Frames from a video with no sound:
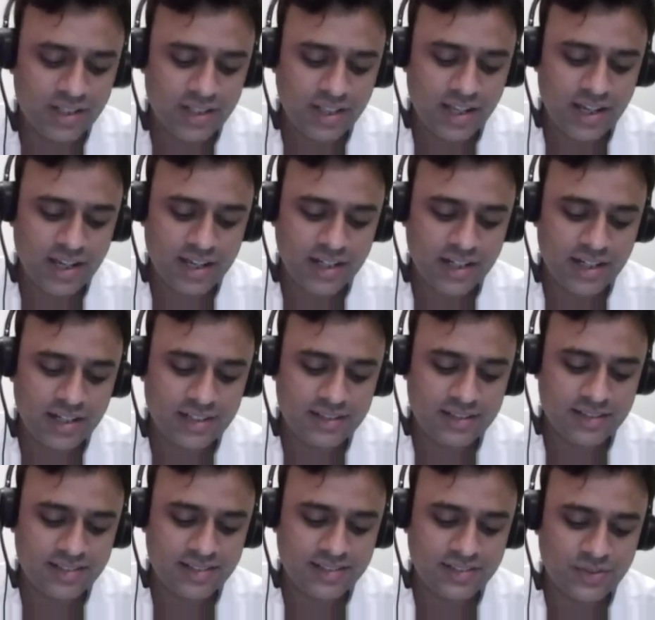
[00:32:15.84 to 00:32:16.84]
And I'll
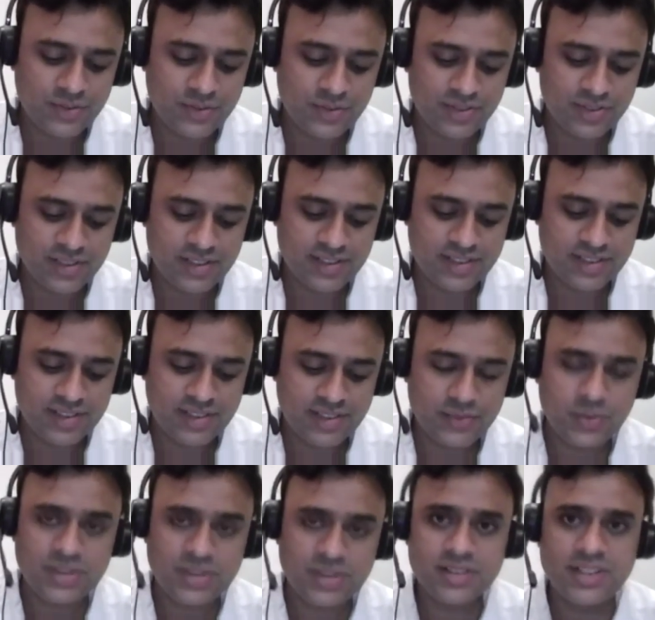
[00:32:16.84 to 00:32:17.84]
just, since
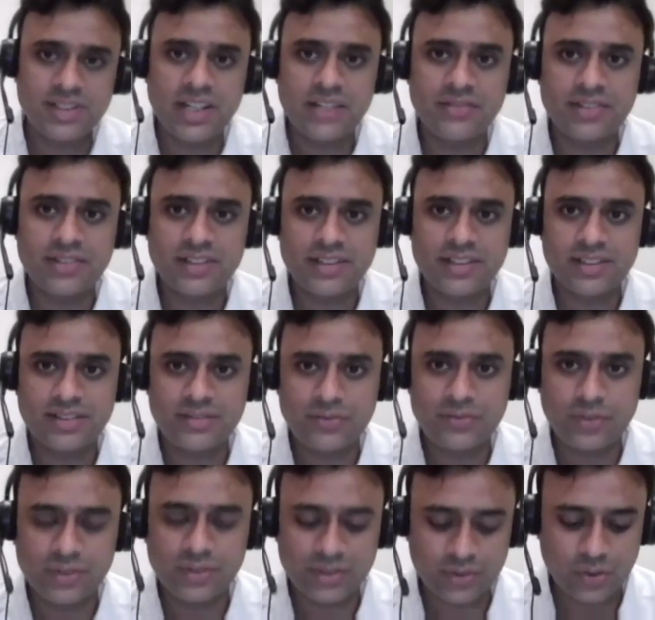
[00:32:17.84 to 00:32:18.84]
it was relevant
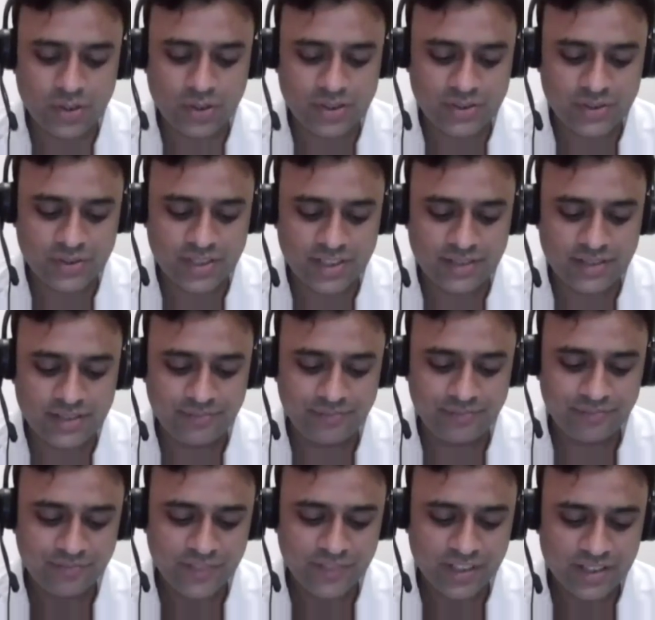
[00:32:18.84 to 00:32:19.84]
for the talk today,
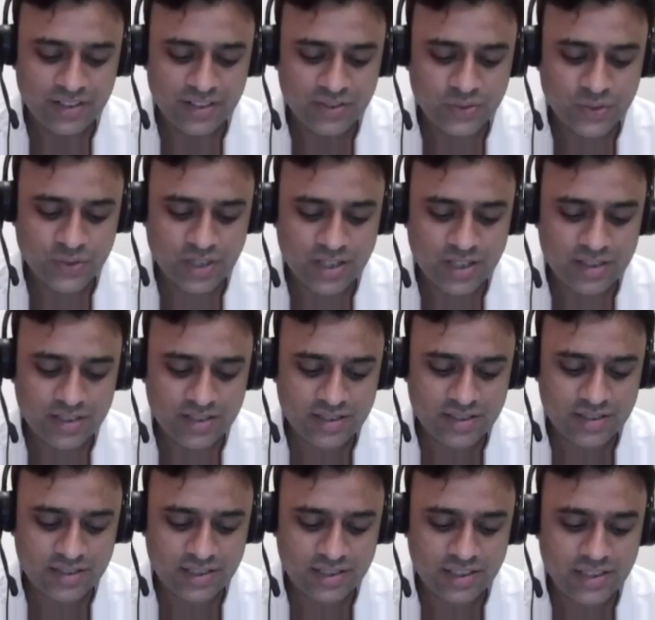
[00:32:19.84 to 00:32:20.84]
so I'll
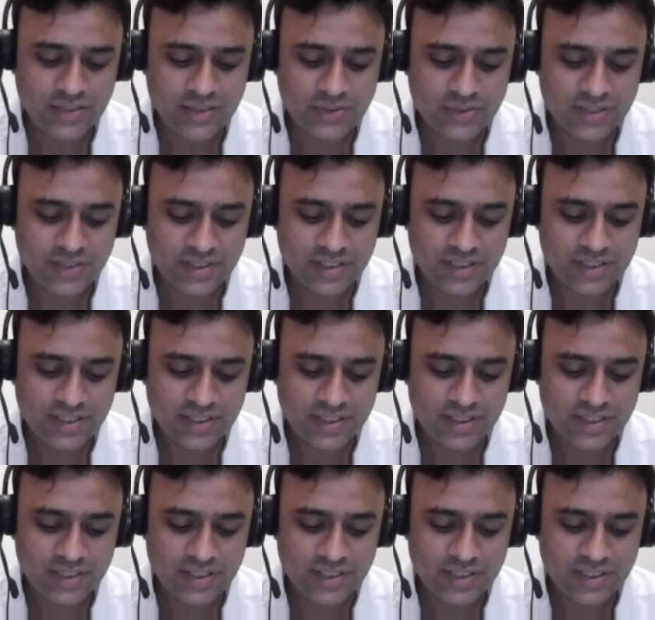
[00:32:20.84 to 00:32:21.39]
just read out.